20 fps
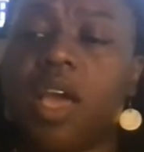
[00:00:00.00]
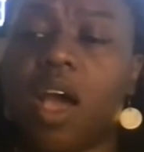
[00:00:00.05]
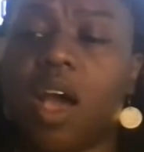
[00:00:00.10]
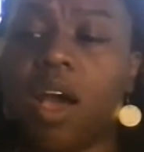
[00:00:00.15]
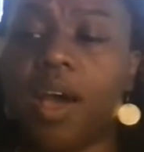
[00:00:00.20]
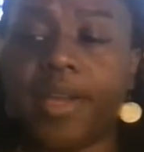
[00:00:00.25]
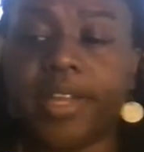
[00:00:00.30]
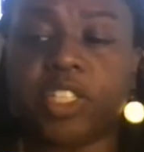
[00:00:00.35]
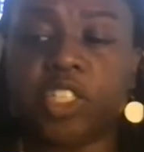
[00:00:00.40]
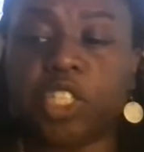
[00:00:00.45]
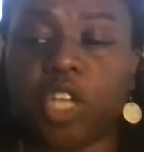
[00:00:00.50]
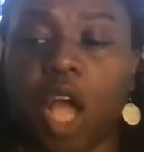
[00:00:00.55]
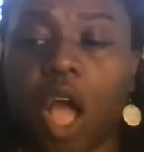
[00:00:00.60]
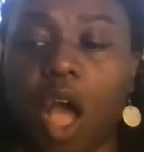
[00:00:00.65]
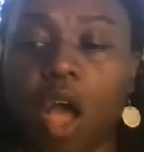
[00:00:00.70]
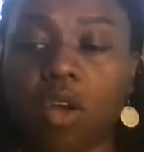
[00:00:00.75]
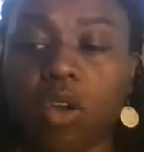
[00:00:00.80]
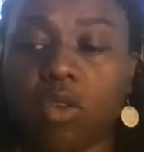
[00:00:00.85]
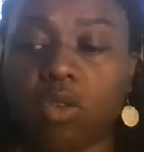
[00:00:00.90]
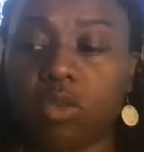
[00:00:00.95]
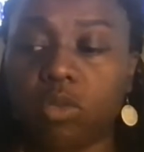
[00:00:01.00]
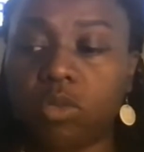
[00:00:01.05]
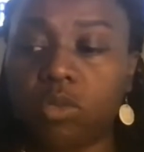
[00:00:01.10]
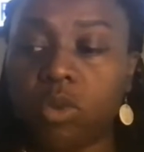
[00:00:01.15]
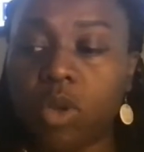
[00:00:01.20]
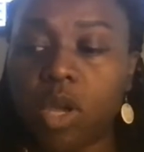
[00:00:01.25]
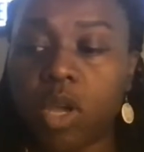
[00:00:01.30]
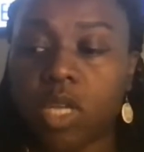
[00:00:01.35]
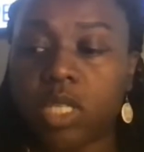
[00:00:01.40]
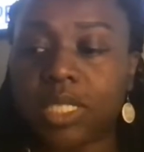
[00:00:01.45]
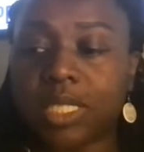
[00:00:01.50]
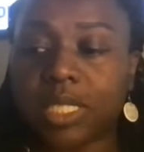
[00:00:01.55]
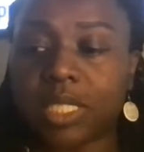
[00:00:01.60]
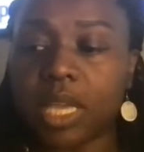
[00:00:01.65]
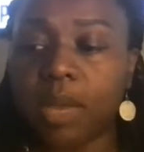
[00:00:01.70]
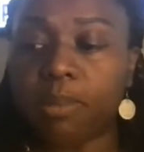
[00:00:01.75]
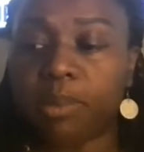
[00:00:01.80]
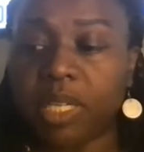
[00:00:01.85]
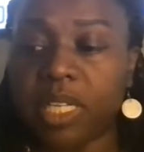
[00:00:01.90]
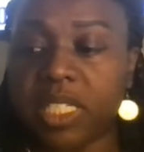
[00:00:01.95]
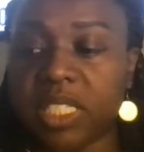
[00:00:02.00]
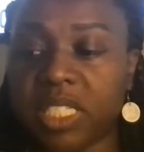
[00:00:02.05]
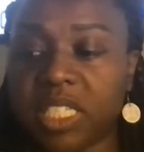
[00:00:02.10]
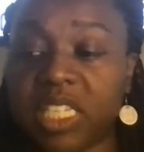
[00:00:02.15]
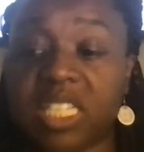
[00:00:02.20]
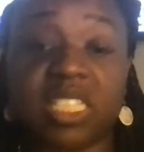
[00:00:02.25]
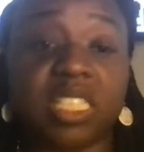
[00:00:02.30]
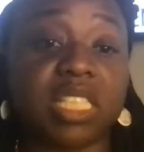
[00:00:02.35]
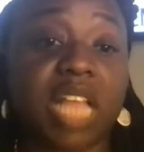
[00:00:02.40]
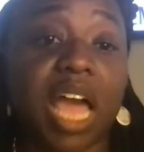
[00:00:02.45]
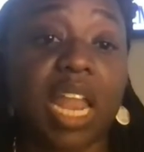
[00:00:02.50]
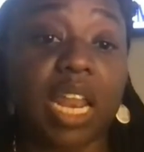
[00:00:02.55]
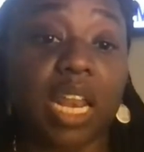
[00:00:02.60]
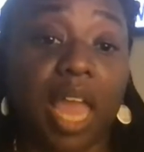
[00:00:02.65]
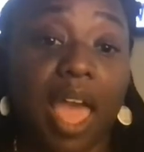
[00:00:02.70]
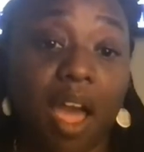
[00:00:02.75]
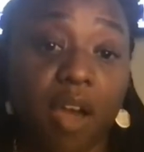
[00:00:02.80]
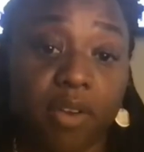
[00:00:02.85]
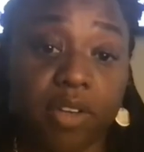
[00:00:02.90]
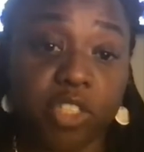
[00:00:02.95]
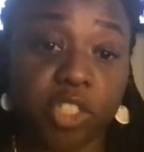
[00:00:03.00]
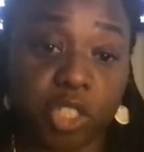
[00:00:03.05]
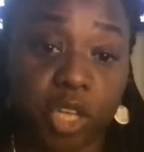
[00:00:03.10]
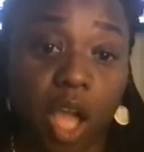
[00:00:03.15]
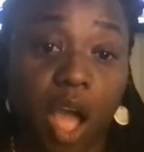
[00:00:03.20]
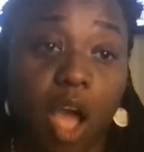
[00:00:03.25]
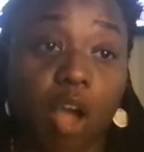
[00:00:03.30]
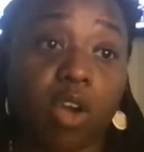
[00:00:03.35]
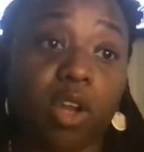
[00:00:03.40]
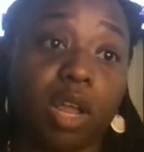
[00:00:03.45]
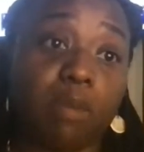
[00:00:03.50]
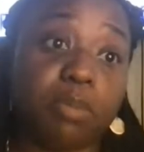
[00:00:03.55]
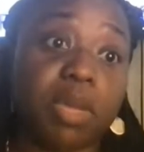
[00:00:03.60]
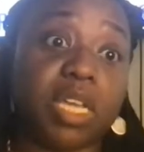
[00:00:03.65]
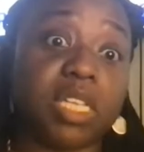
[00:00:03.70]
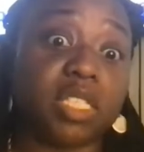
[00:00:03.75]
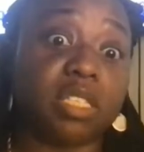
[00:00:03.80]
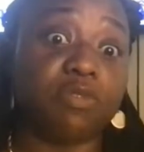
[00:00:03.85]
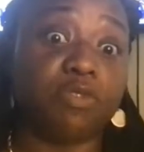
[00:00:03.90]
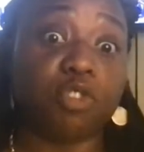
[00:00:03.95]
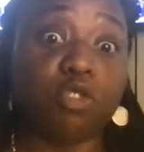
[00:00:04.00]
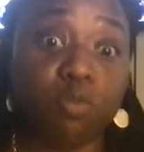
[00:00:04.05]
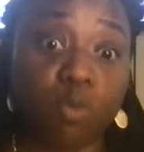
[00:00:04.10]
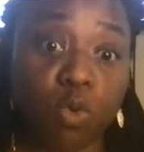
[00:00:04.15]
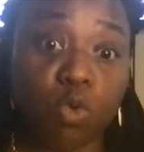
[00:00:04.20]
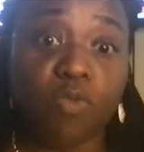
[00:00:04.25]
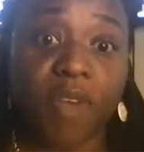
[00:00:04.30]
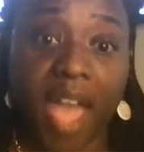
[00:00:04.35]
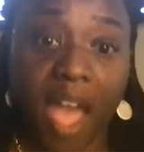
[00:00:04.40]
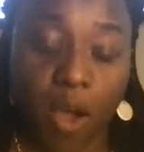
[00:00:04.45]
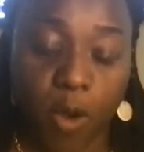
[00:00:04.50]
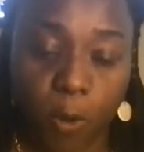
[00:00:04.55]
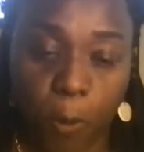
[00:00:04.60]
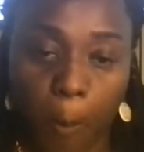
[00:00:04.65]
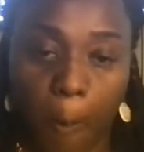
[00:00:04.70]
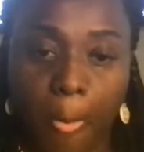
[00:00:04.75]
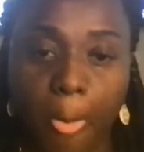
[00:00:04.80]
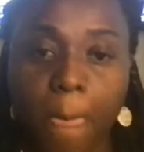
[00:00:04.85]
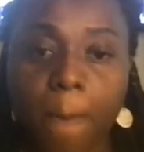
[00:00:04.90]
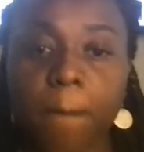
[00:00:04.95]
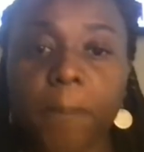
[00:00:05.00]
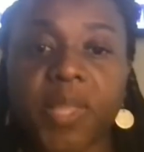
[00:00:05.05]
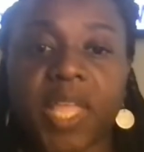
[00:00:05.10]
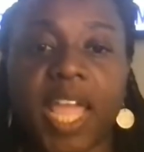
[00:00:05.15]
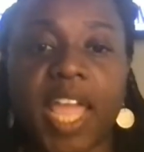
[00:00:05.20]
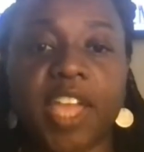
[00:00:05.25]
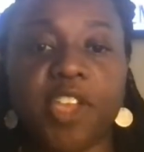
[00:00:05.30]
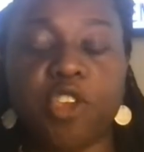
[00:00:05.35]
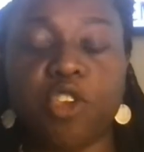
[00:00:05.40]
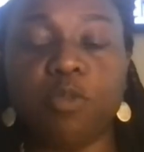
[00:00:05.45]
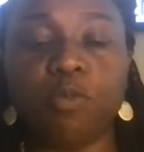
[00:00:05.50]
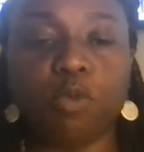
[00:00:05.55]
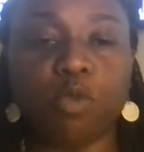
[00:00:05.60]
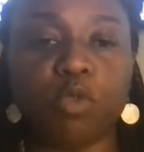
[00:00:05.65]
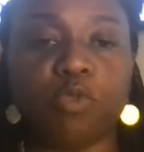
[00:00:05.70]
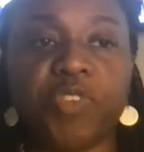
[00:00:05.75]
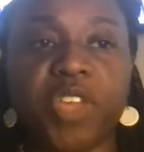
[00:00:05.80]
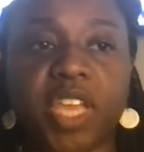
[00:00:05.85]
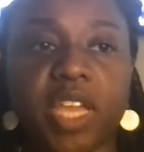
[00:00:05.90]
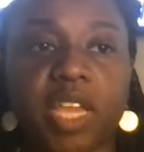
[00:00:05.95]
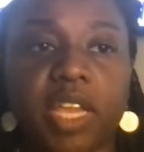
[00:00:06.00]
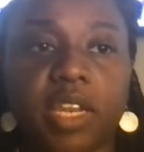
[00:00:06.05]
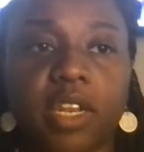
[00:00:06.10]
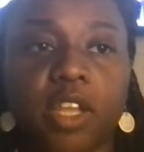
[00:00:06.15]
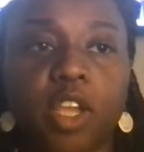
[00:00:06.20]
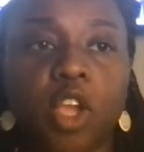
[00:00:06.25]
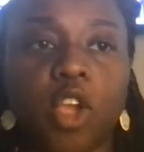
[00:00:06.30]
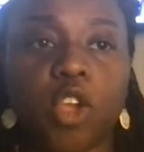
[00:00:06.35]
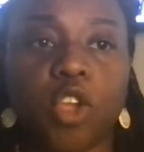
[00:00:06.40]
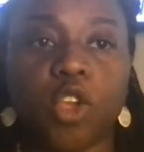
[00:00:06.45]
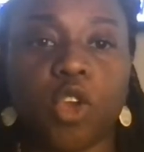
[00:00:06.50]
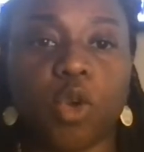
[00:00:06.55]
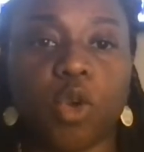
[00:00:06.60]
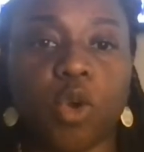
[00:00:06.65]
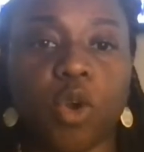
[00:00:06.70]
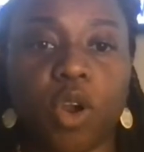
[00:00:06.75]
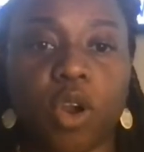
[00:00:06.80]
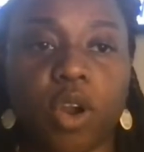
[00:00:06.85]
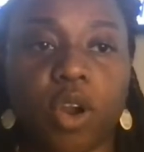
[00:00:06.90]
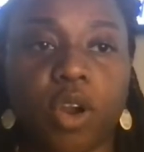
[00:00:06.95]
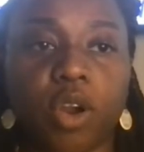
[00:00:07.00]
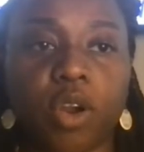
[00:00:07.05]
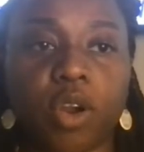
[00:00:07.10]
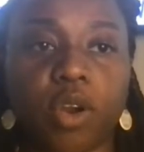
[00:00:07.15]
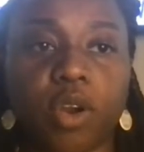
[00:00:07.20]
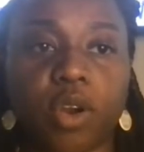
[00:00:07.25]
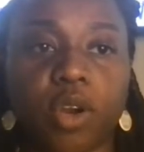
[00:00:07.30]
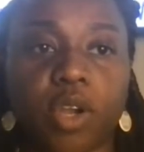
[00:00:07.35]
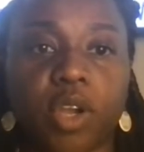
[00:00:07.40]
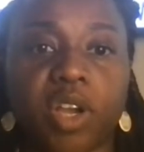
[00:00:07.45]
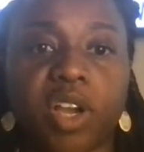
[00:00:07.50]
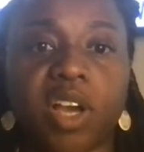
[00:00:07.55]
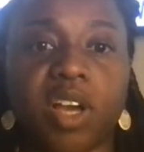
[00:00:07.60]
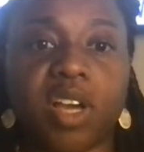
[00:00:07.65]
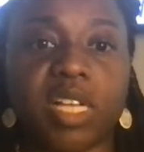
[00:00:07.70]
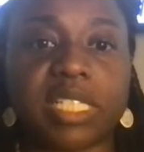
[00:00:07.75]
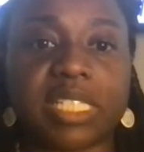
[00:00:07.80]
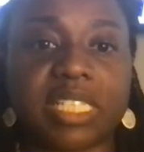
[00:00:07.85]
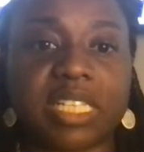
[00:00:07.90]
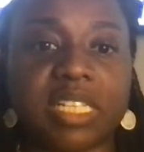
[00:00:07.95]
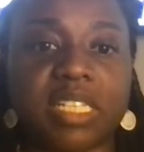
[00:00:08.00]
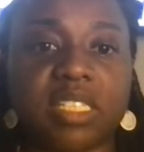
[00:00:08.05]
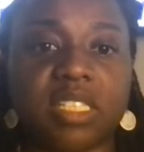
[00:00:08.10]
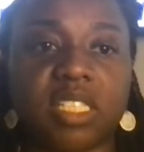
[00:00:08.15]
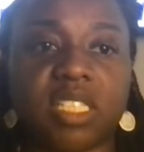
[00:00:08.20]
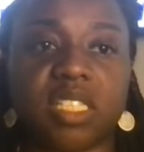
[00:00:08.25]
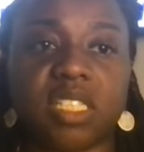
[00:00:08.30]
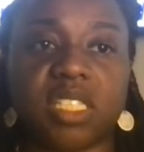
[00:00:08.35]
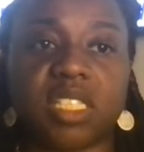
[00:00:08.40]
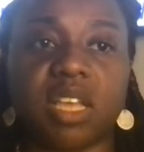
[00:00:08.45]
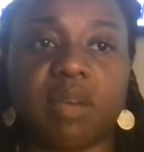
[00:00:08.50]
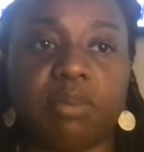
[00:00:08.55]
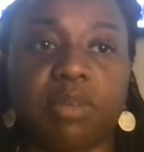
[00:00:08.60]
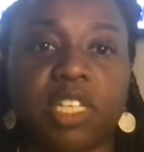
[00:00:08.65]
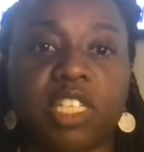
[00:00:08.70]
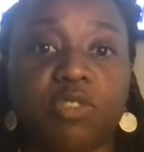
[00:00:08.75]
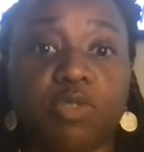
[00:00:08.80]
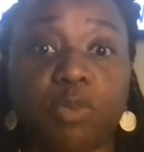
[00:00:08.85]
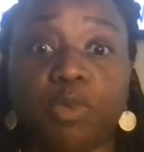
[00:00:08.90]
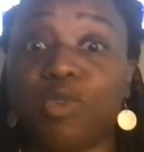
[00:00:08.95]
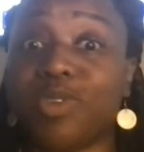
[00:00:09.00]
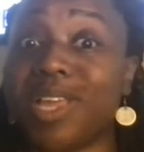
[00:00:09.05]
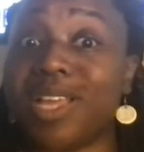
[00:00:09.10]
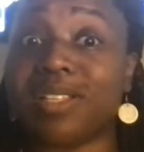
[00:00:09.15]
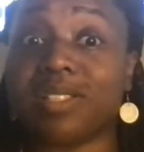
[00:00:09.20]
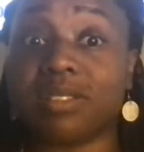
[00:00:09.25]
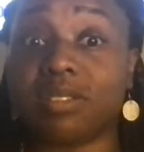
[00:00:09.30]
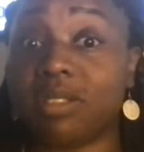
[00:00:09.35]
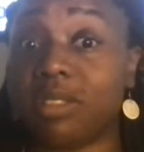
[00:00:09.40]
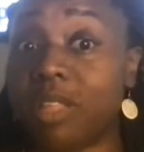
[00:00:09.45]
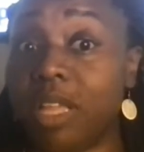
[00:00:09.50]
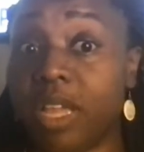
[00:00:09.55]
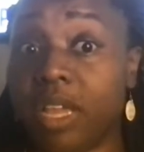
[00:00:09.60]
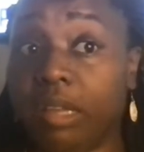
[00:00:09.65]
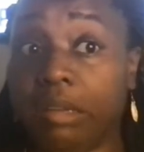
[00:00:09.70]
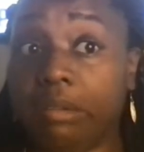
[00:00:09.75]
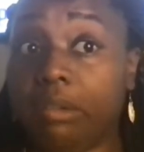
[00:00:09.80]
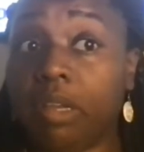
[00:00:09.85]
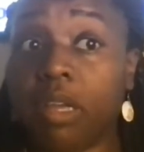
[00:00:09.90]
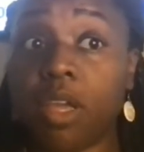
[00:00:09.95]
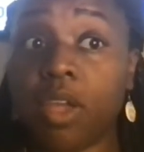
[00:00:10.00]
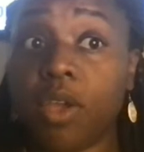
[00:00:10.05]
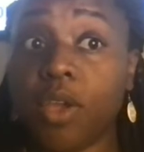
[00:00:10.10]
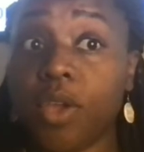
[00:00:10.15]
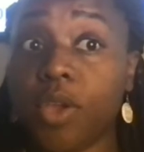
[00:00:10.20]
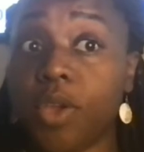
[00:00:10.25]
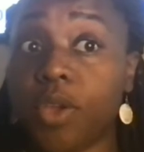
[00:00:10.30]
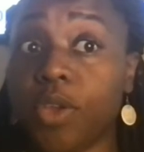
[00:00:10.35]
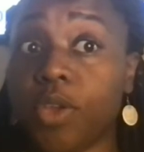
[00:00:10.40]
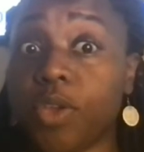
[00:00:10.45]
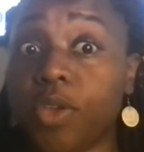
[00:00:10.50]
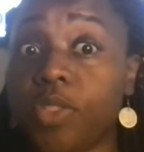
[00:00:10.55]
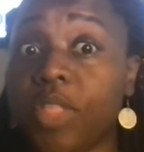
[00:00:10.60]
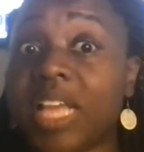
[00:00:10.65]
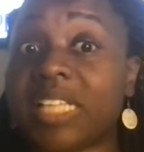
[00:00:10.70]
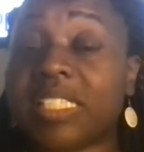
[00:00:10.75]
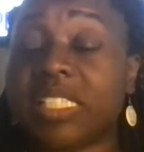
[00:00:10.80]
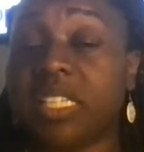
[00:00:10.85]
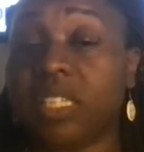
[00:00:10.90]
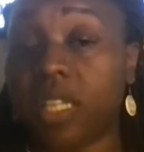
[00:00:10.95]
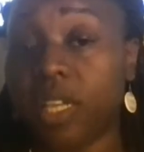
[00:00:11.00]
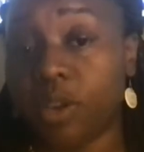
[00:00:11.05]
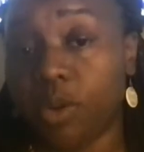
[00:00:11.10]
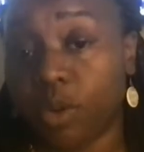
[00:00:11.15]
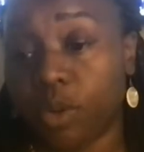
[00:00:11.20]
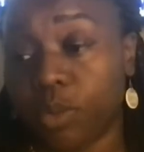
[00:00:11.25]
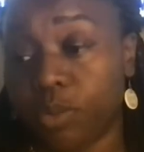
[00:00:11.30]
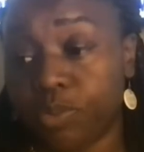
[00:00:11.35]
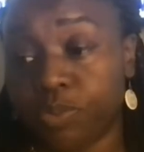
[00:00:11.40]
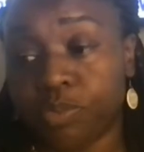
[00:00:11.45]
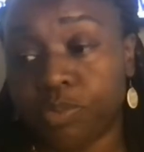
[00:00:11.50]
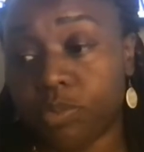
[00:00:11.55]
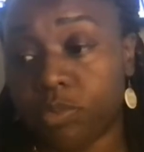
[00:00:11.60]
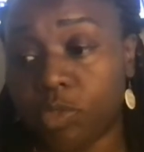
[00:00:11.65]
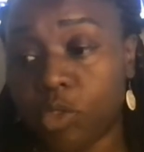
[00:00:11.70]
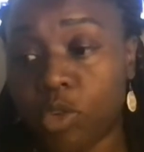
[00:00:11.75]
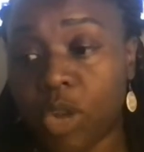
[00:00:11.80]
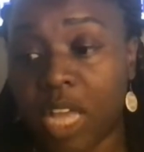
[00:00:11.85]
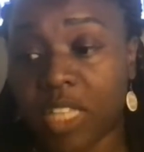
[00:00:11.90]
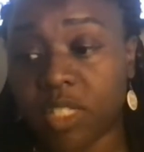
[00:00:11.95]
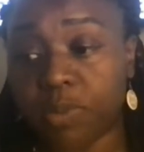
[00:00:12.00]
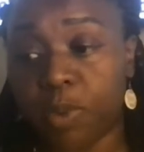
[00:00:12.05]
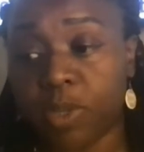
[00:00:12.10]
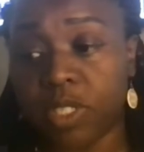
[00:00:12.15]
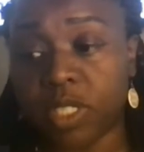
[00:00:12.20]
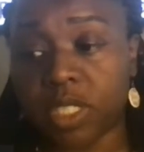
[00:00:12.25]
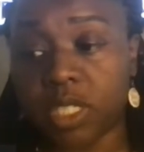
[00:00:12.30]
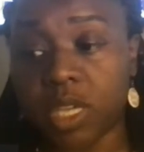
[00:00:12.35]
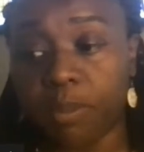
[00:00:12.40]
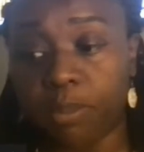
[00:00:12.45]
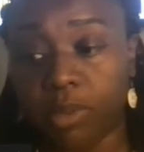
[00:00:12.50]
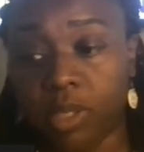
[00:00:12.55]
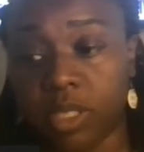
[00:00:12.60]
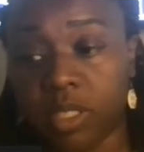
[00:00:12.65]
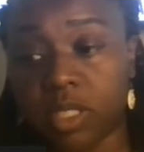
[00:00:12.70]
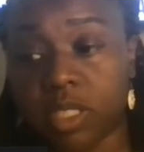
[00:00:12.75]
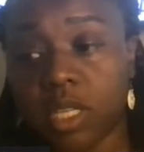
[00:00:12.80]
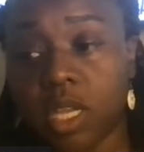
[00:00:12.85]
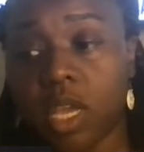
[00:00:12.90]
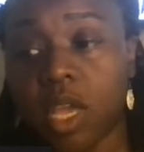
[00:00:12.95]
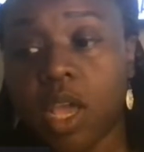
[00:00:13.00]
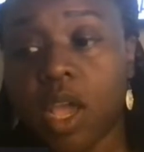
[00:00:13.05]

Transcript: In Chicago, subleasing is not allowed in Chicago. That means if you move out and you move in your cousin to sublease from you, then that's illegal. You're not supposed to sublease.